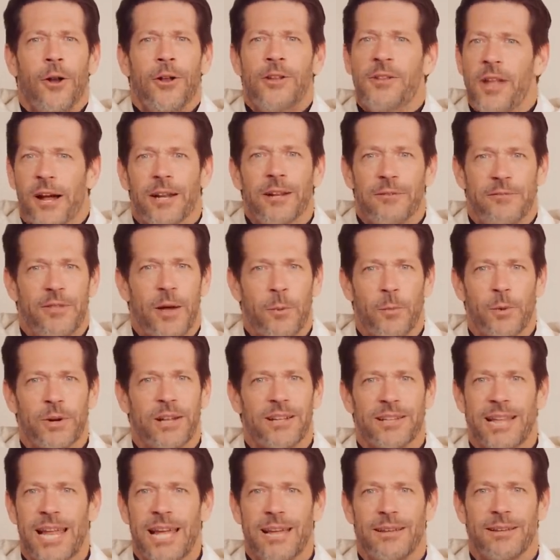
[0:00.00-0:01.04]
none of them would
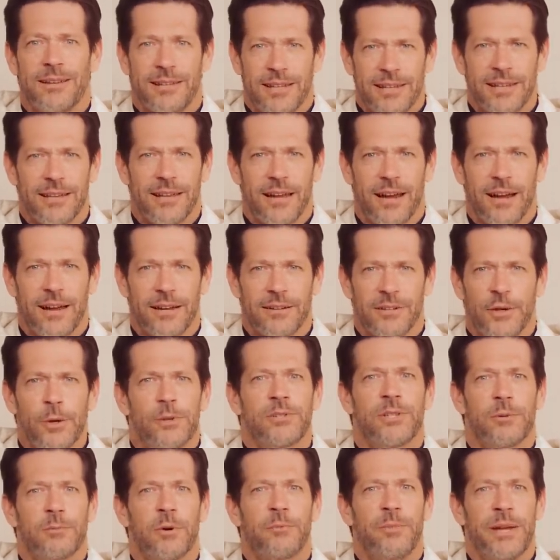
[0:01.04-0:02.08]

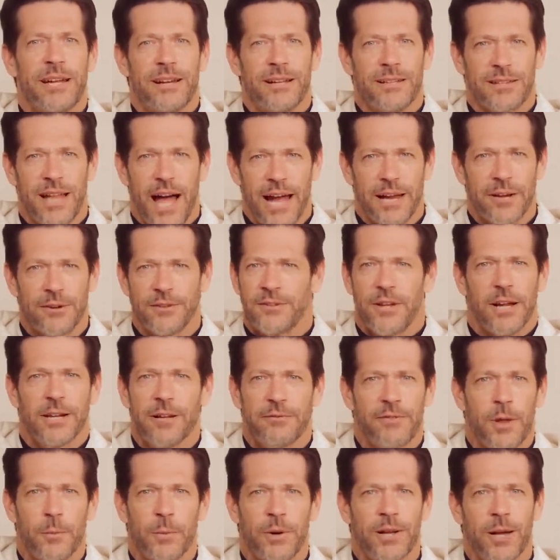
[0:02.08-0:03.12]
accuse him of being a liar. None
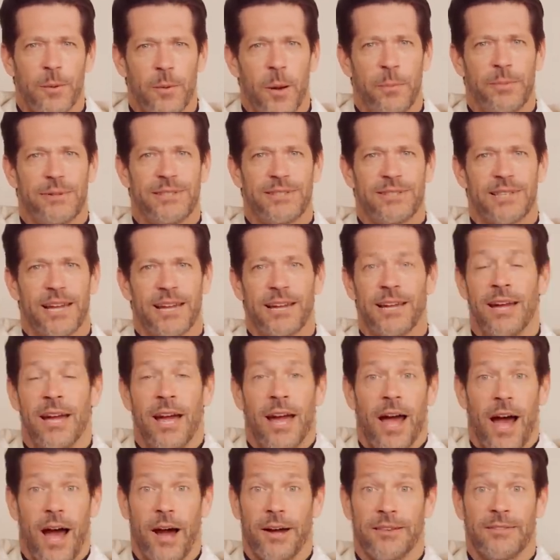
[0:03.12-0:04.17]
of them would come up and say,
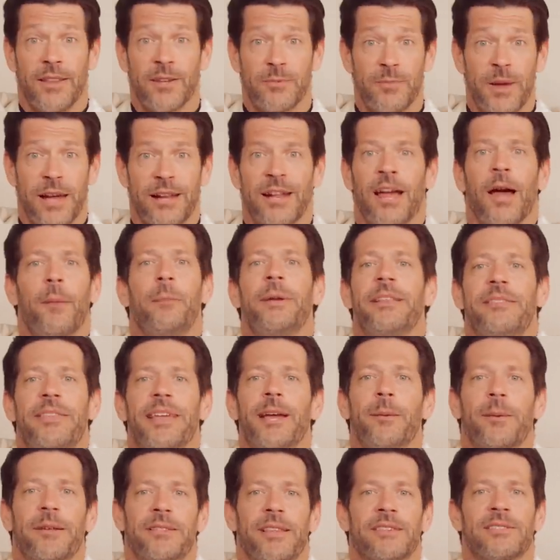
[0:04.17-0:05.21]
this man, I mean,
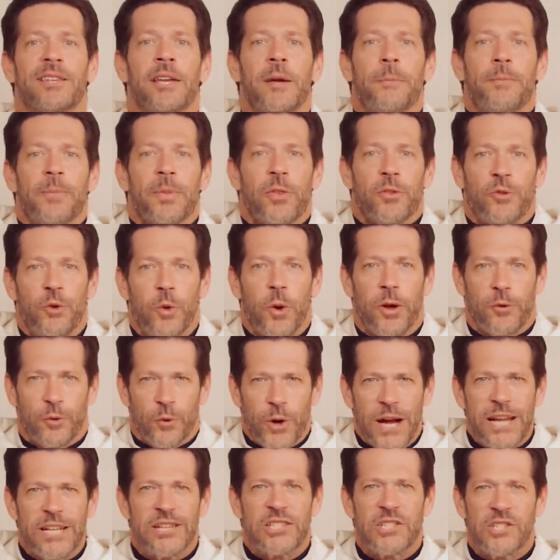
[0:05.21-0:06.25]
think about this. To
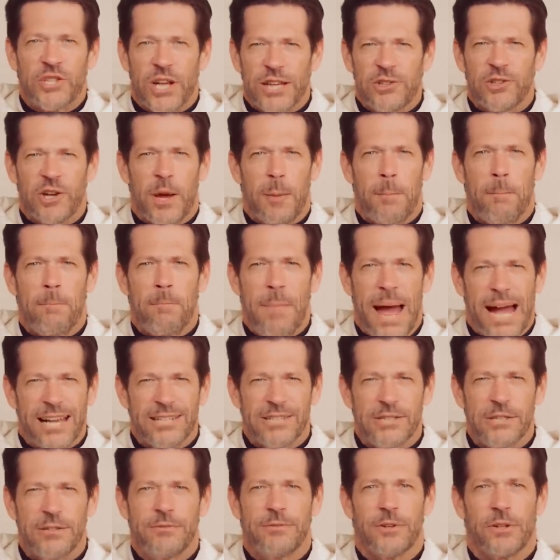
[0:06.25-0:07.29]
create such a
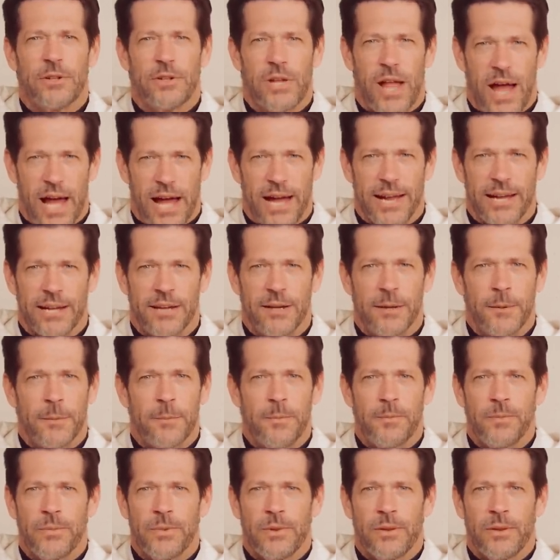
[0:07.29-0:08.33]
massive lie,
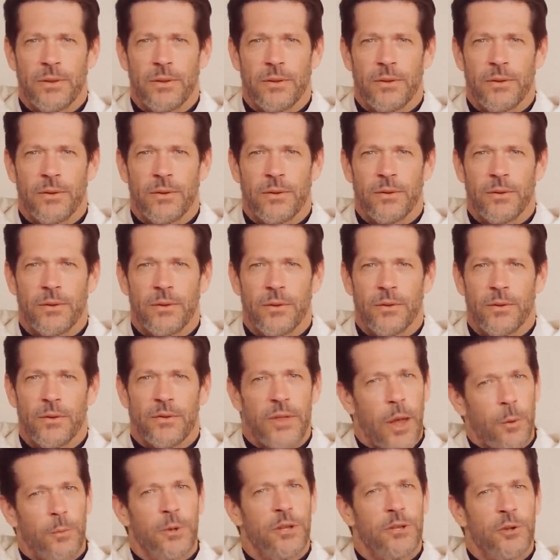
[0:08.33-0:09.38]

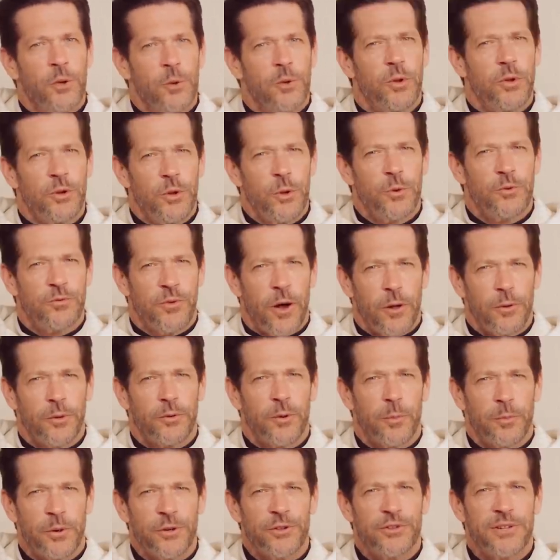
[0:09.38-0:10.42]
that you'd follow
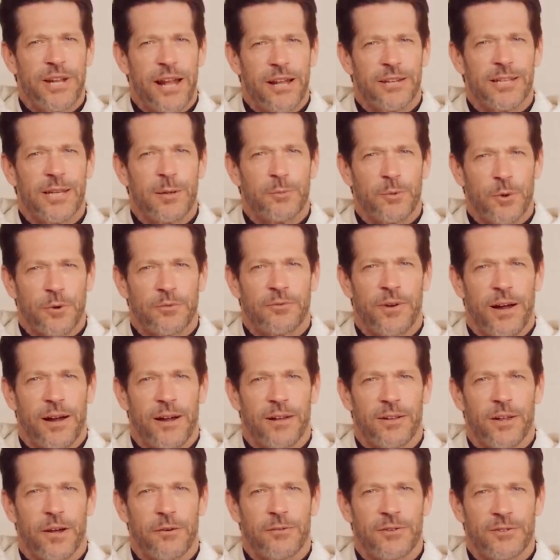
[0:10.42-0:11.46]
the personality
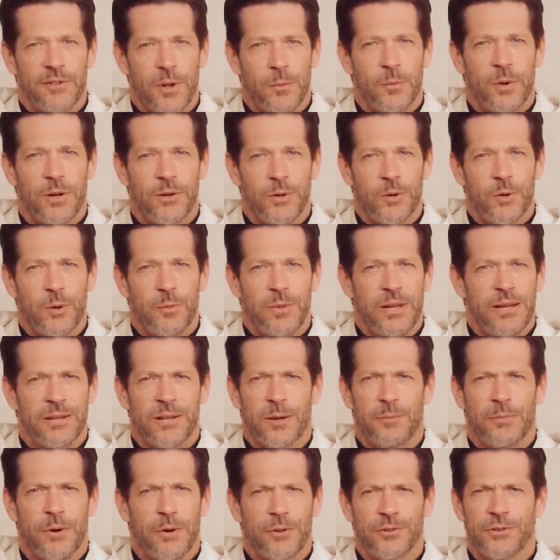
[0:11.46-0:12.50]
profile of someone who would be a
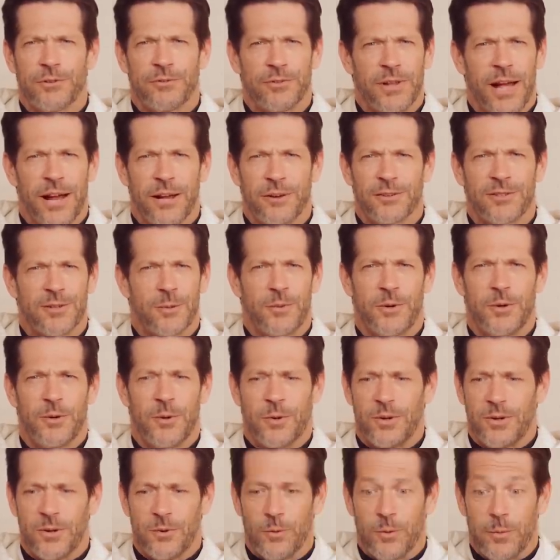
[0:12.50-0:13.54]
compulsive liar, someone
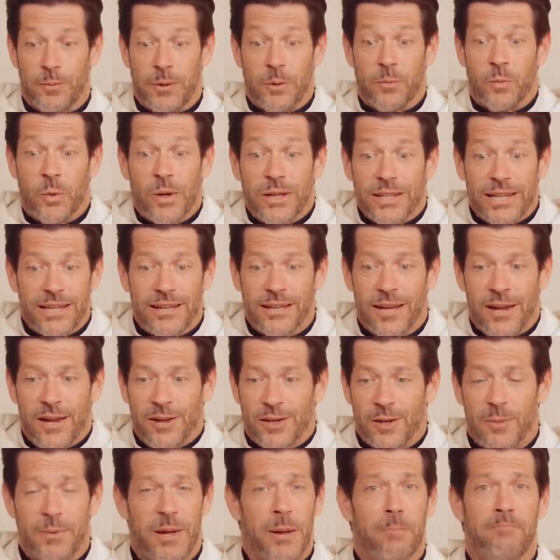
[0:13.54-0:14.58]
who would be willing
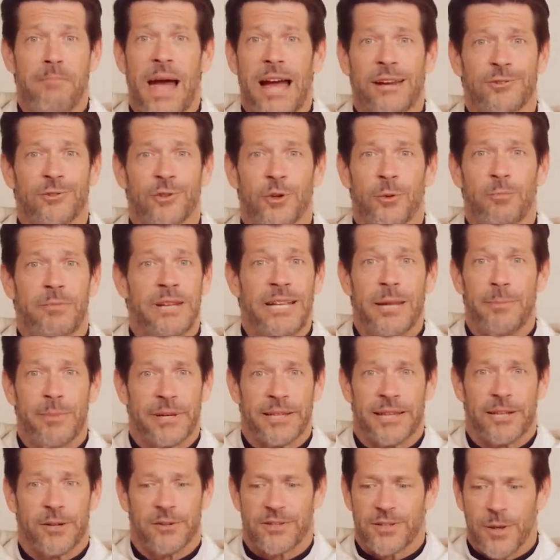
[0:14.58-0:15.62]
to be a master
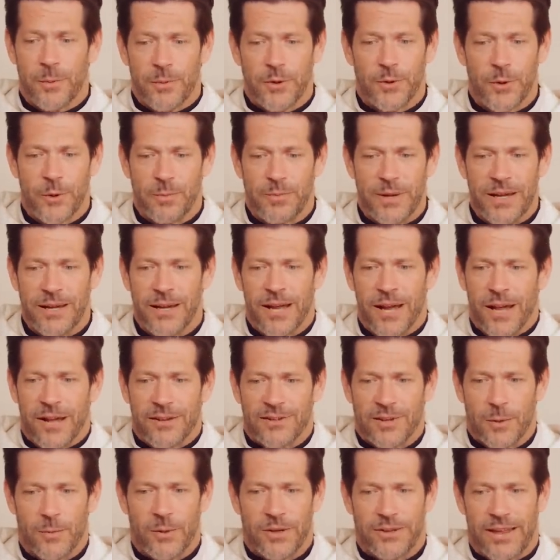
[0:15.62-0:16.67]
manipulator, someone who would be
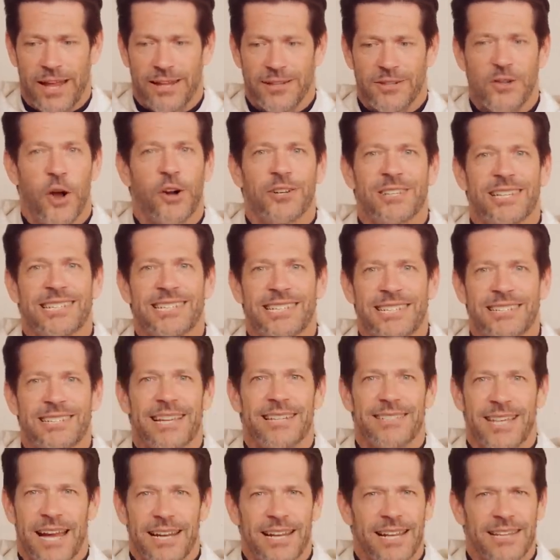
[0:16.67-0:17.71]
someone that
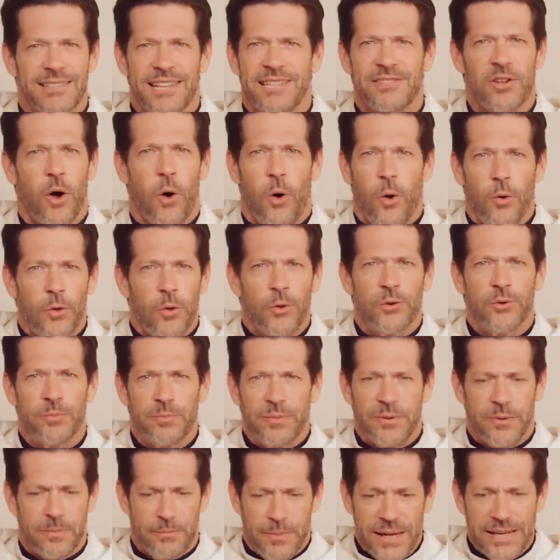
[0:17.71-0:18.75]
narcissistic tendencies, all those
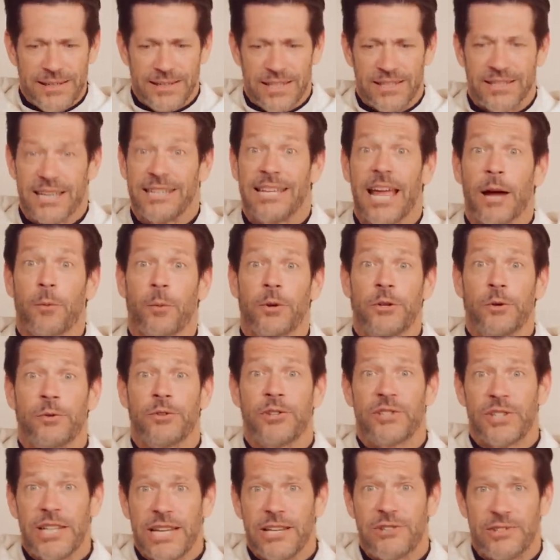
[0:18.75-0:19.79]
pieces. And yet when you
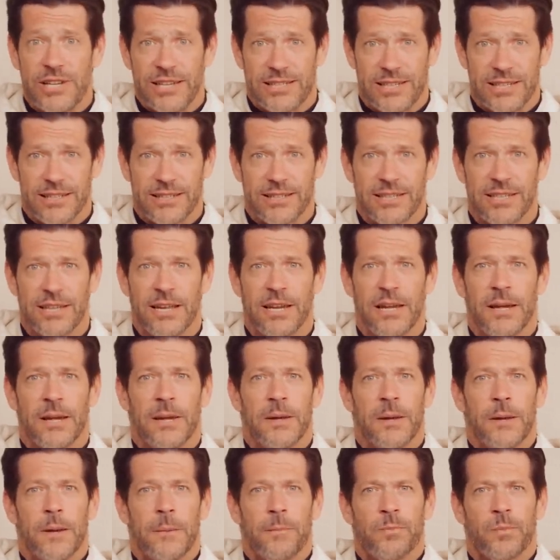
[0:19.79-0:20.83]
see Jesus,
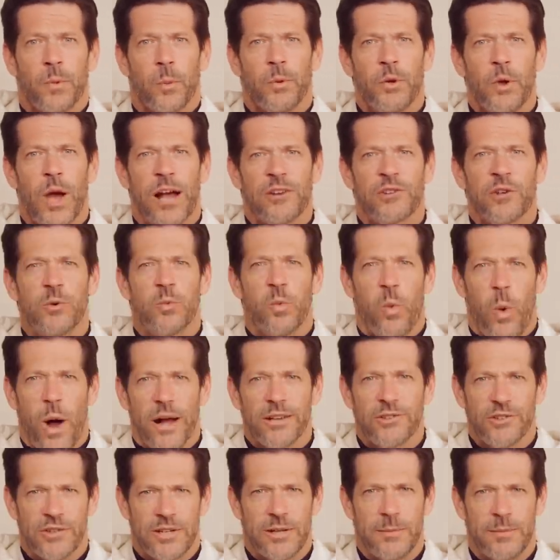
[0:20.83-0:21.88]
when you actually
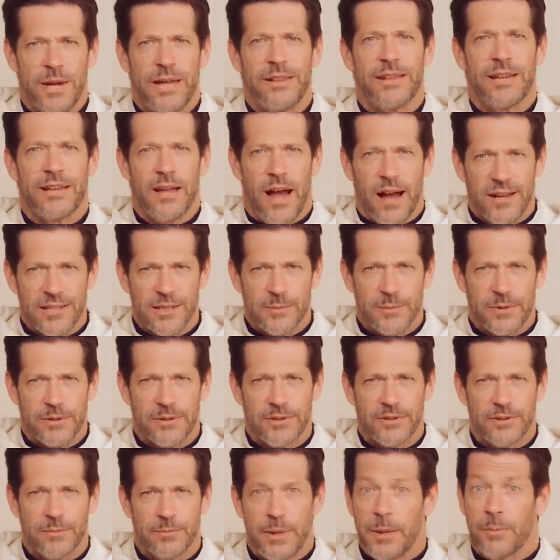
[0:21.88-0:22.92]
watch him in the
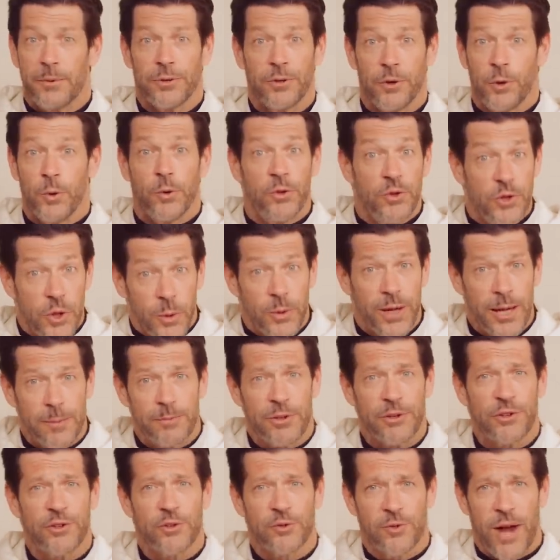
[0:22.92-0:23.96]
Gospels, people who knew him
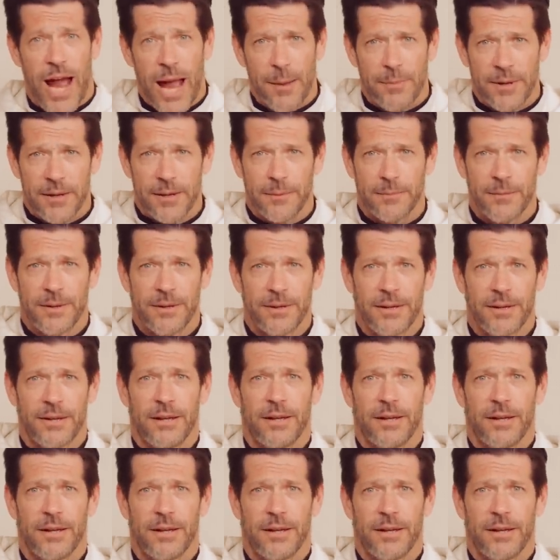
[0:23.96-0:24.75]
describe him.